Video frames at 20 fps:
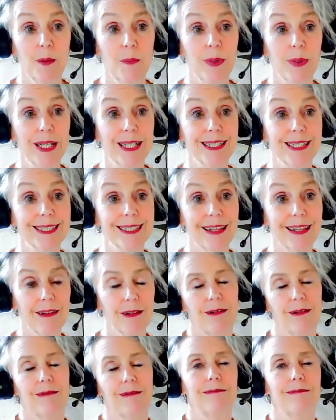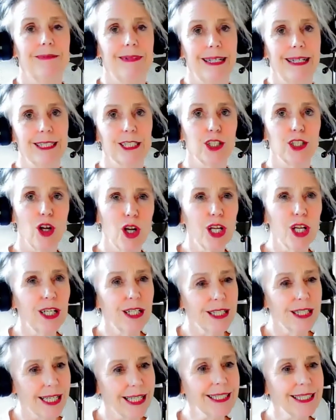because it's not
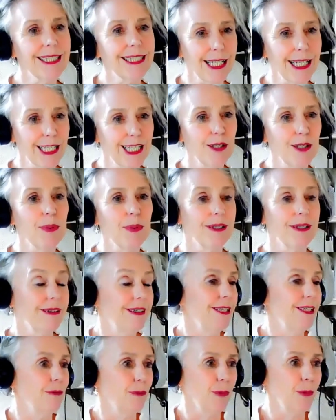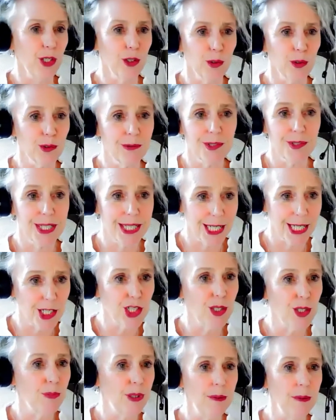learning exactly, but you know, when you're
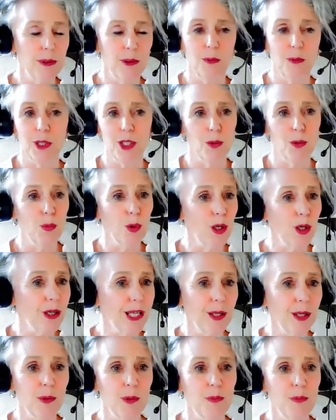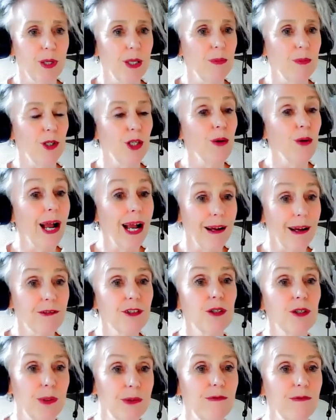teaching people, when you're working with people, you have
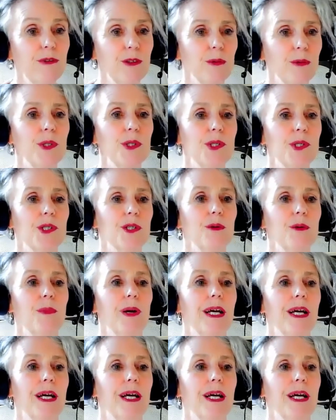to influence them.